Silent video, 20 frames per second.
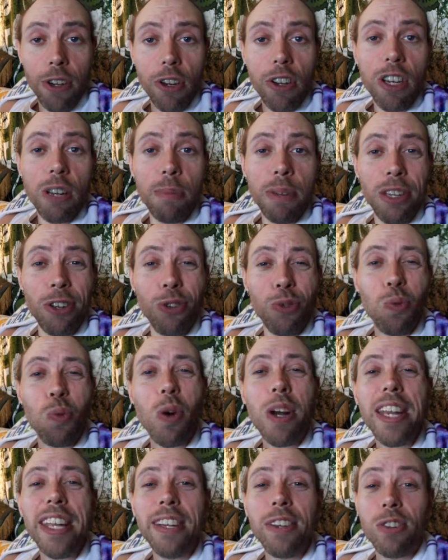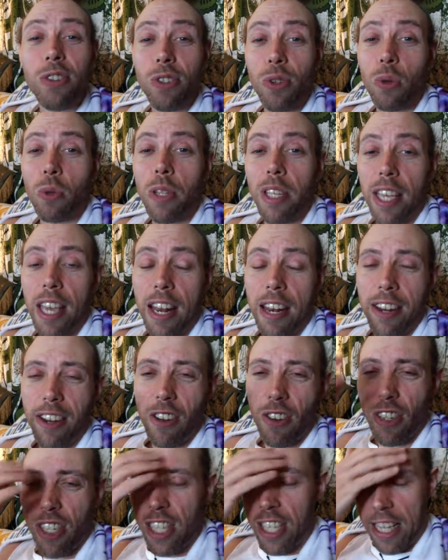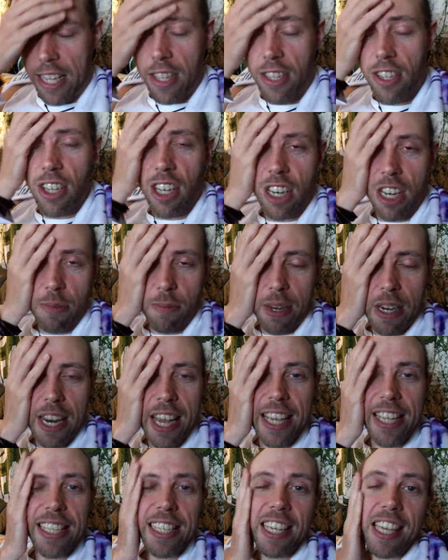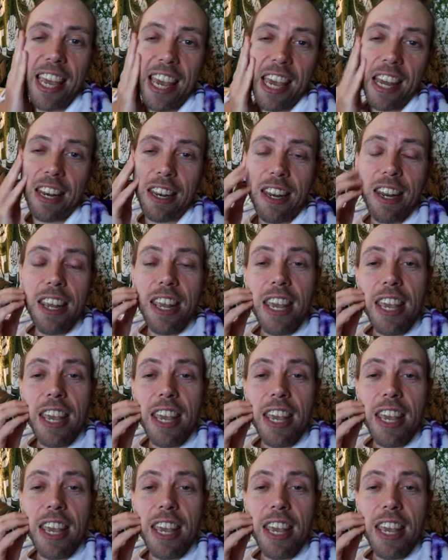You're going to be 20 years old again and your skin's going to be nice again.